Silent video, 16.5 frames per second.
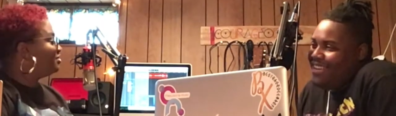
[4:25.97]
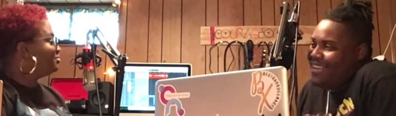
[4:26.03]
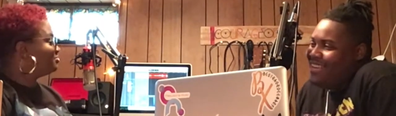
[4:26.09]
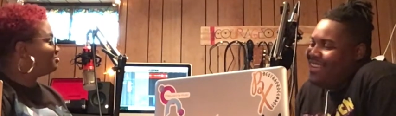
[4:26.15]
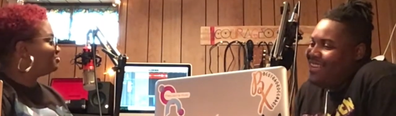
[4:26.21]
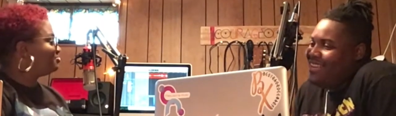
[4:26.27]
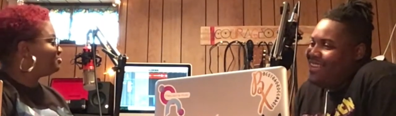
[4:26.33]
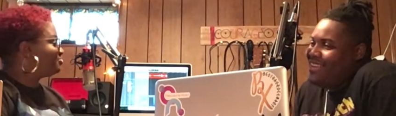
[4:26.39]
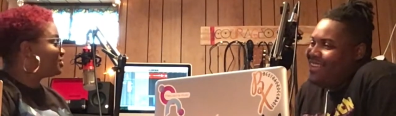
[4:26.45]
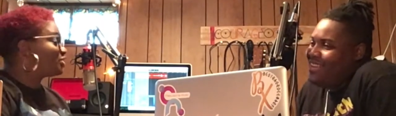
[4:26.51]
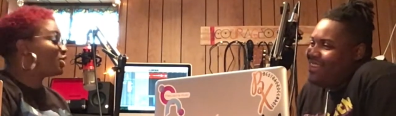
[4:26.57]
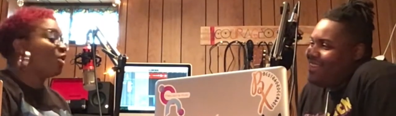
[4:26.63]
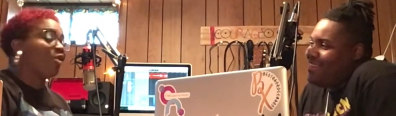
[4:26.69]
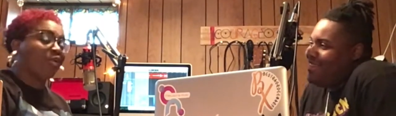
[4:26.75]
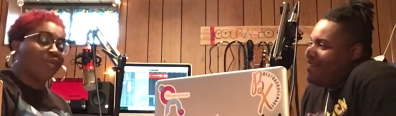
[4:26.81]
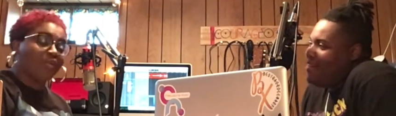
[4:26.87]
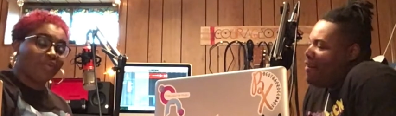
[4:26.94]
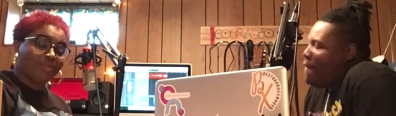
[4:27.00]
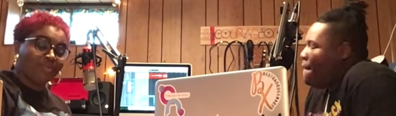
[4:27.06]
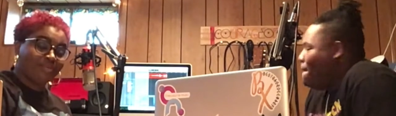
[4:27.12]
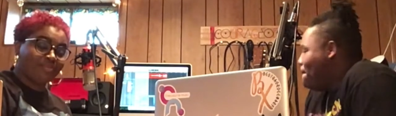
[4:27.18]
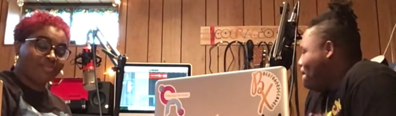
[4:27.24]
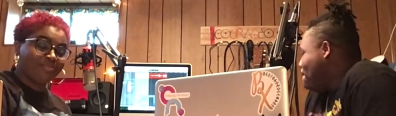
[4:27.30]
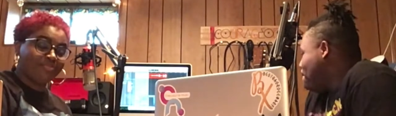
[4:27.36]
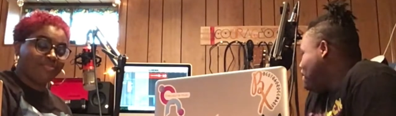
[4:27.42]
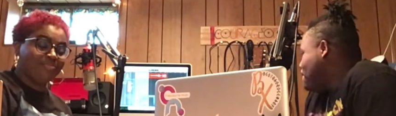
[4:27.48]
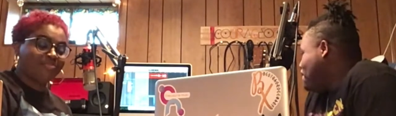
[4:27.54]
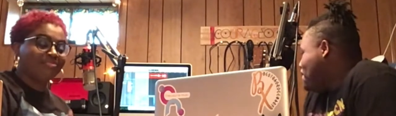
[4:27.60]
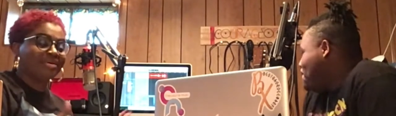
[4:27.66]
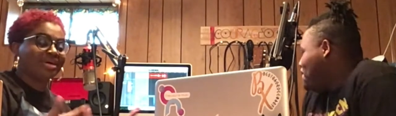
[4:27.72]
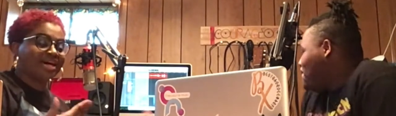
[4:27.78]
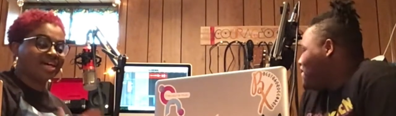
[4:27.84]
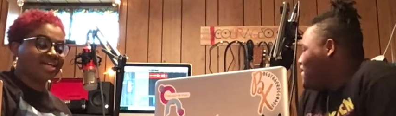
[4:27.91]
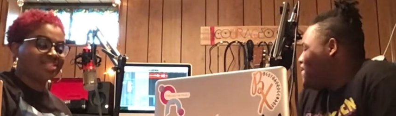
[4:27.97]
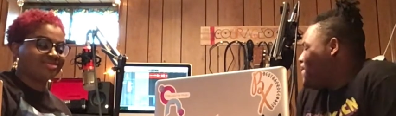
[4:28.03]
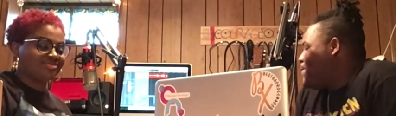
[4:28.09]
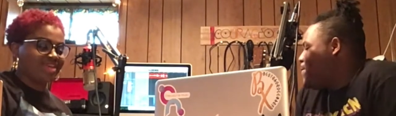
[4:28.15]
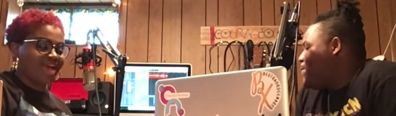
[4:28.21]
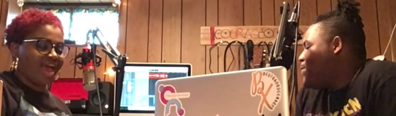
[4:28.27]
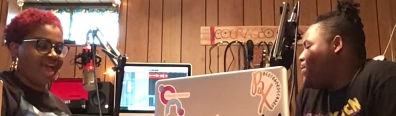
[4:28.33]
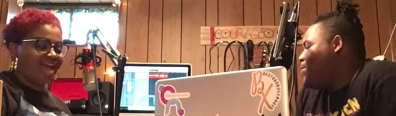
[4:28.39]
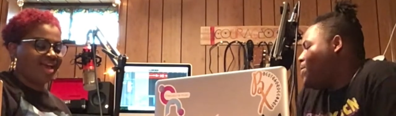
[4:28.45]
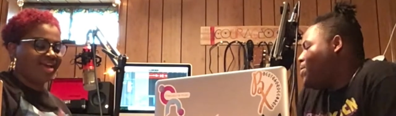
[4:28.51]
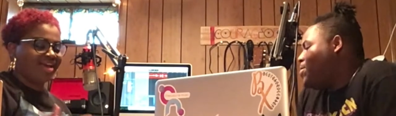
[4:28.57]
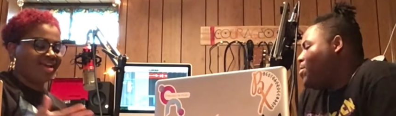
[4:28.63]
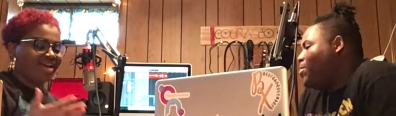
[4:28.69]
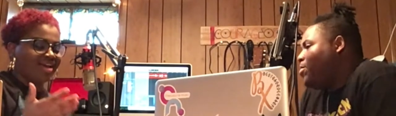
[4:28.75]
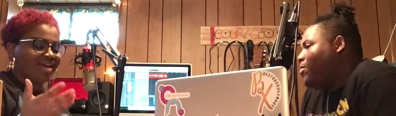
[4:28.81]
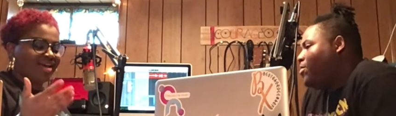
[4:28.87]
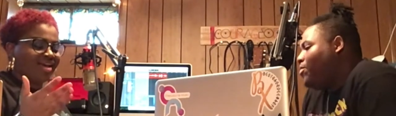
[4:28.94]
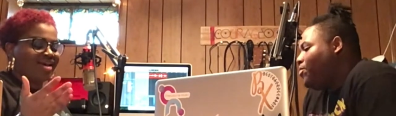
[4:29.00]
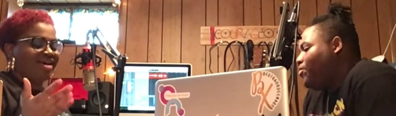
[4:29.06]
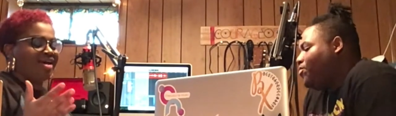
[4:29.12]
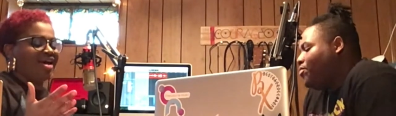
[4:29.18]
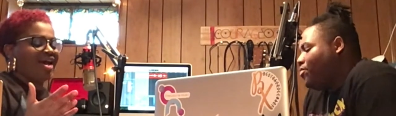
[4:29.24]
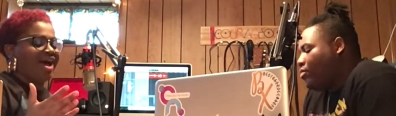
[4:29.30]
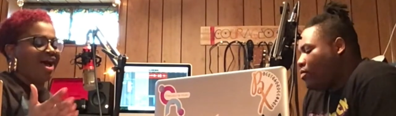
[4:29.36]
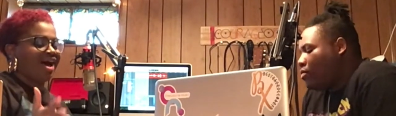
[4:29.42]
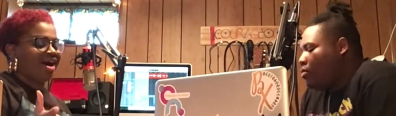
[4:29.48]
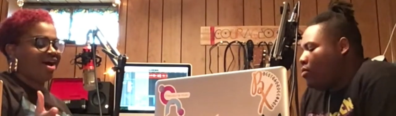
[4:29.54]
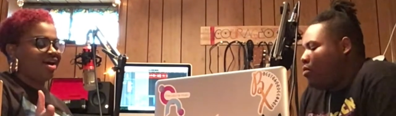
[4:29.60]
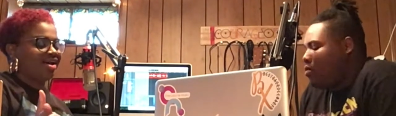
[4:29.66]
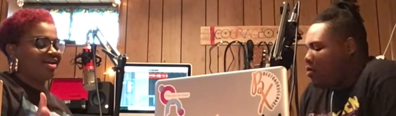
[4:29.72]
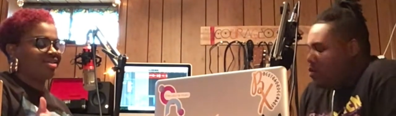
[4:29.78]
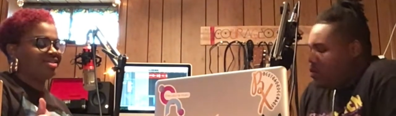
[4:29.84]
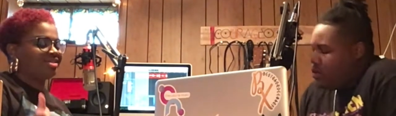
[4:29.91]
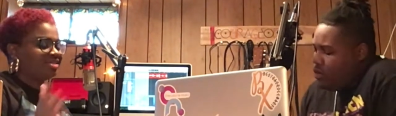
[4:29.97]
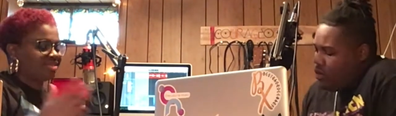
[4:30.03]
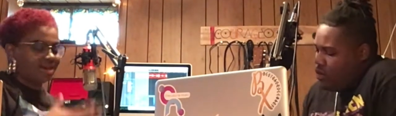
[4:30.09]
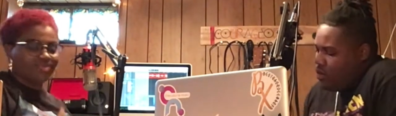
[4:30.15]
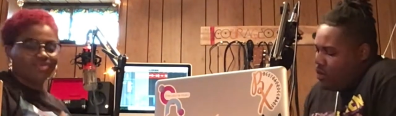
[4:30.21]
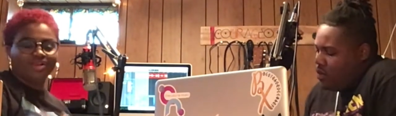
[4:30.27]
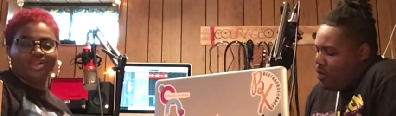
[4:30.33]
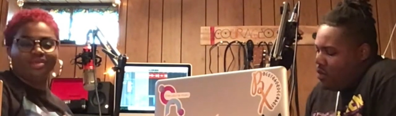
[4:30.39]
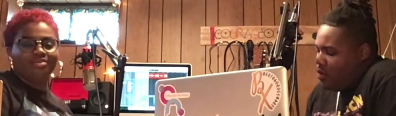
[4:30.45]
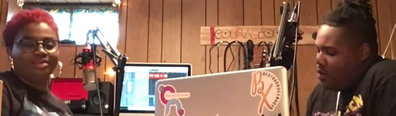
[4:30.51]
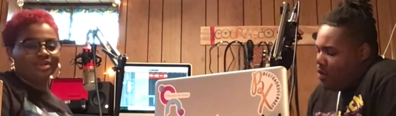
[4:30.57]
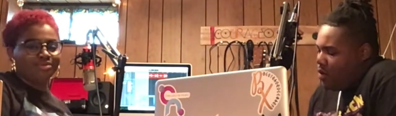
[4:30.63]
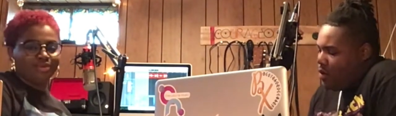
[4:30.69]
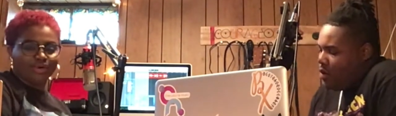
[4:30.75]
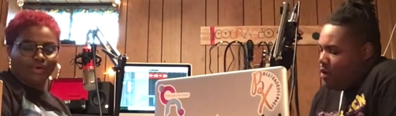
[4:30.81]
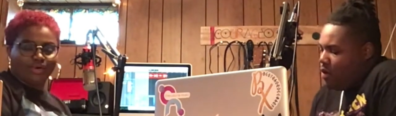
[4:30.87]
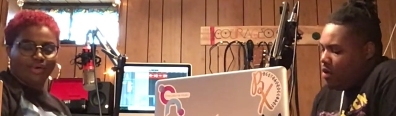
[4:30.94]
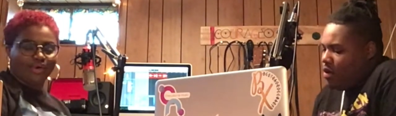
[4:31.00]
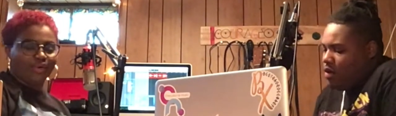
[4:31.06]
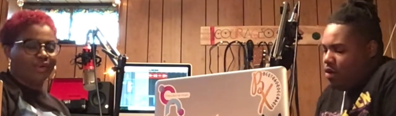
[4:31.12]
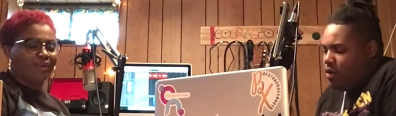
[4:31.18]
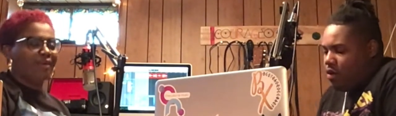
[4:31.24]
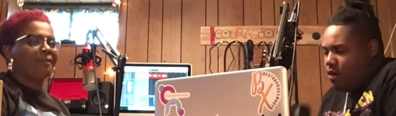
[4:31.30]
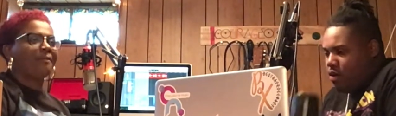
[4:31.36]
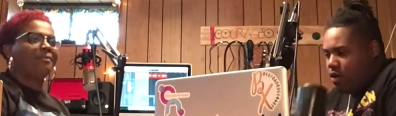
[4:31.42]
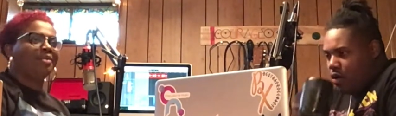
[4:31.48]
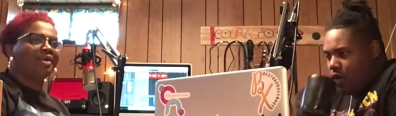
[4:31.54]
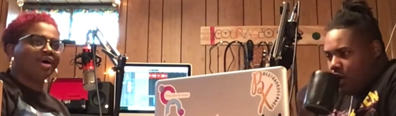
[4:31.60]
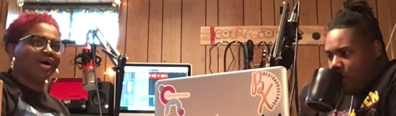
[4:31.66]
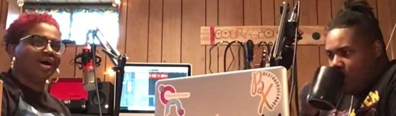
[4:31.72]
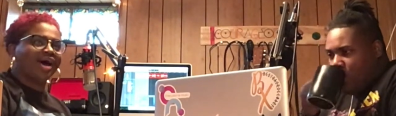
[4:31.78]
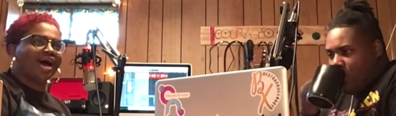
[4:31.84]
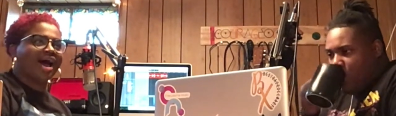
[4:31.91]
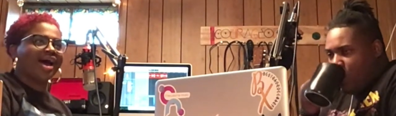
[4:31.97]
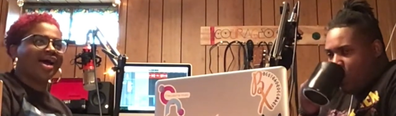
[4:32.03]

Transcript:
Speaker 1: um, so, because of that, I definitely put the book on hold. But